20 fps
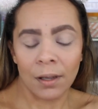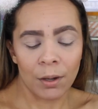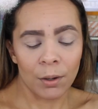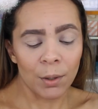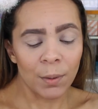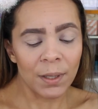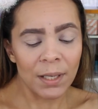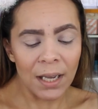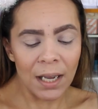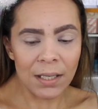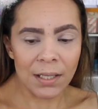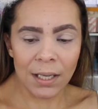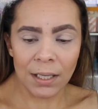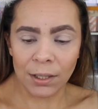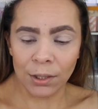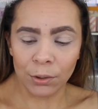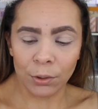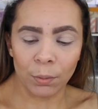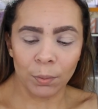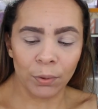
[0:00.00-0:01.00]
Everybody has
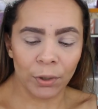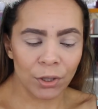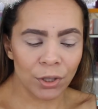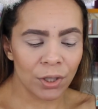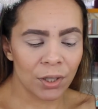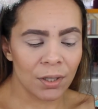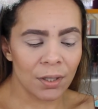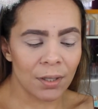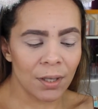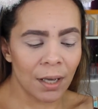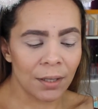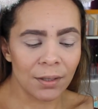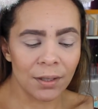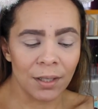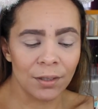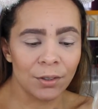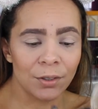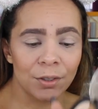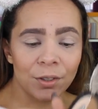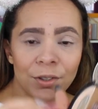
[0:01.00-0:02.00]
like little brushes. I
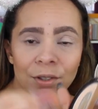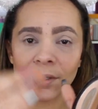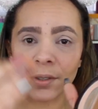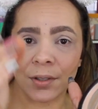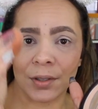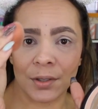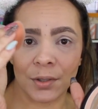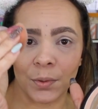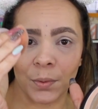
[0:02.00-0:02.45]
tend to just